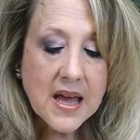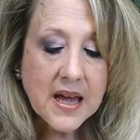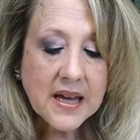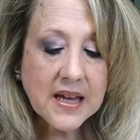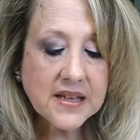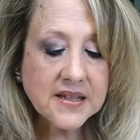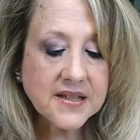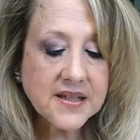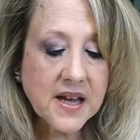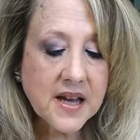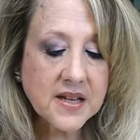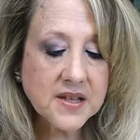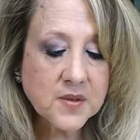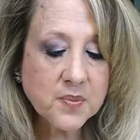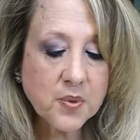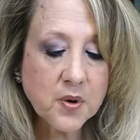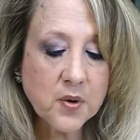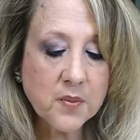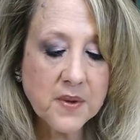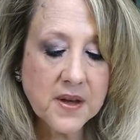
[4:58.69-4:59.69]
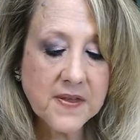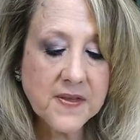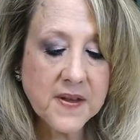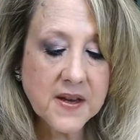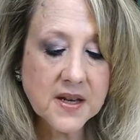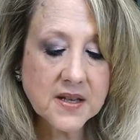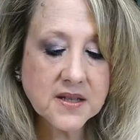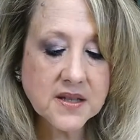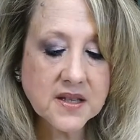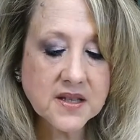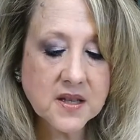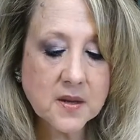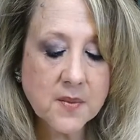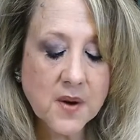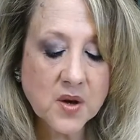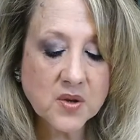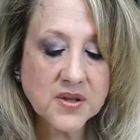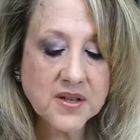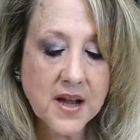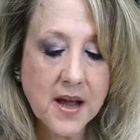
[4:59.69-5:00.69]
He says, Prometheus is the
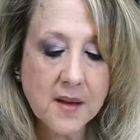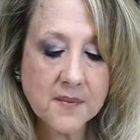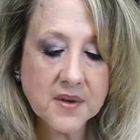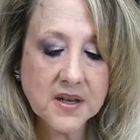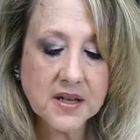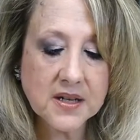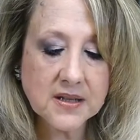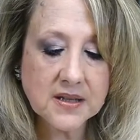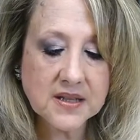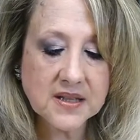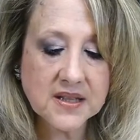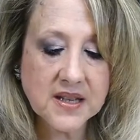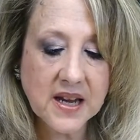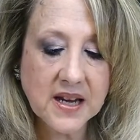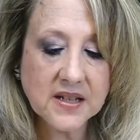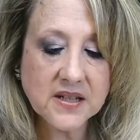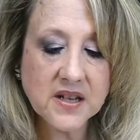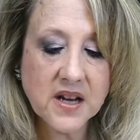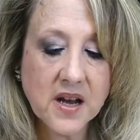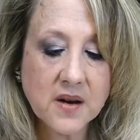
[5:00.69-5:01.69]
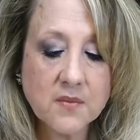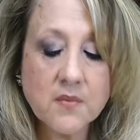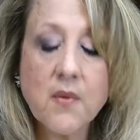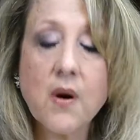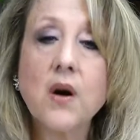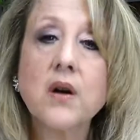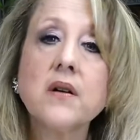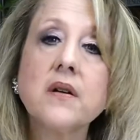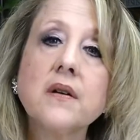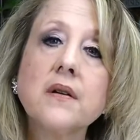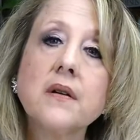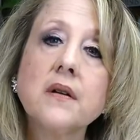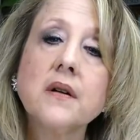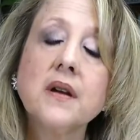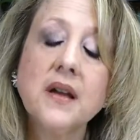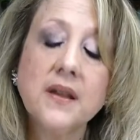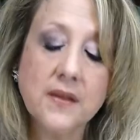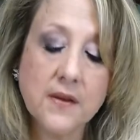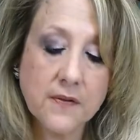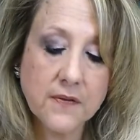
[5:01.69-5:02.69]
most eminent saint and martyr
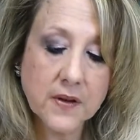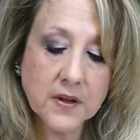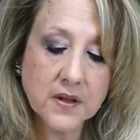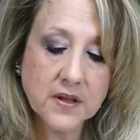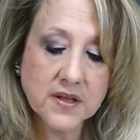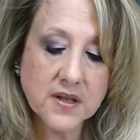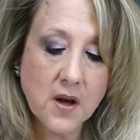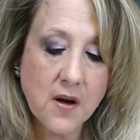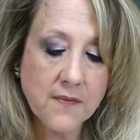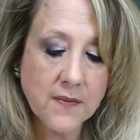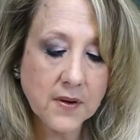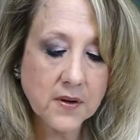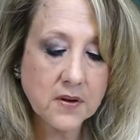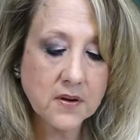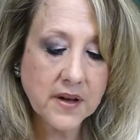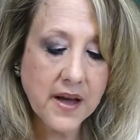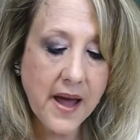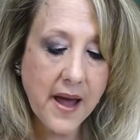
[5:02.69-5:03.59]
in the philosophical